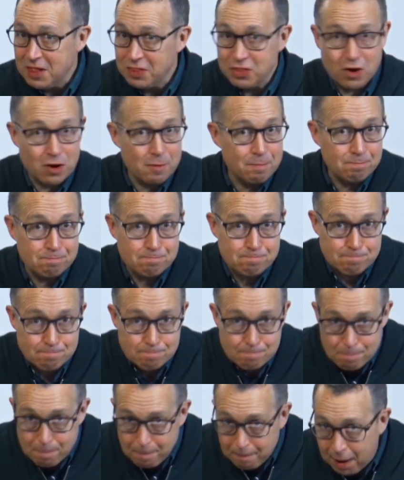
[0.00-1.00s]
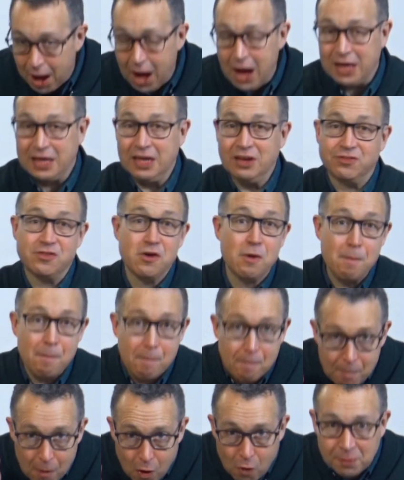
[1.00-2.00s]
There are pockets, there are
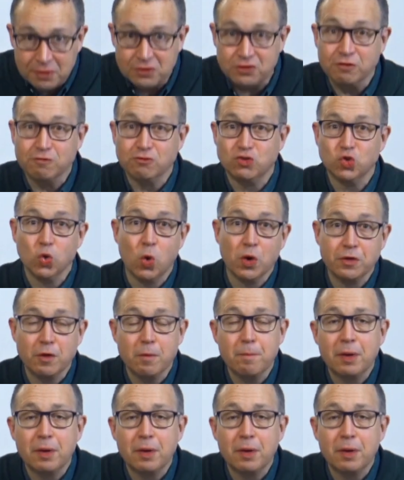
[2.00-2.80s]
moments of joy.